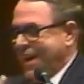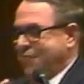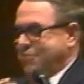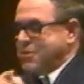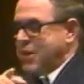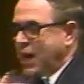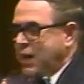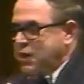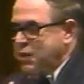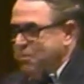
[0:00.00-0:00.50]

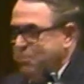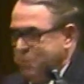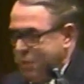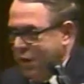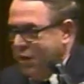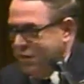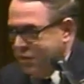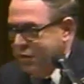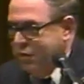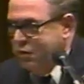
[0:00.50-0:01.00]
I've got some
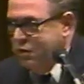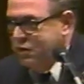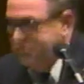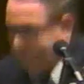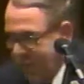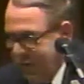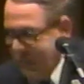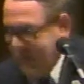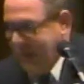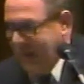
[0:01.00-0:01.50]
good news
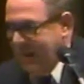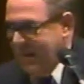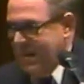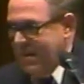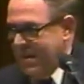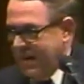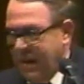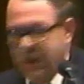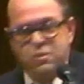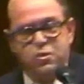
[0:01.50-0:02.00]
for you.
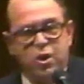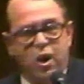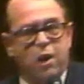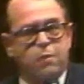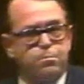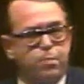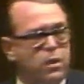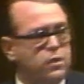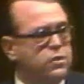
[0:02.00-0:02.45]
And John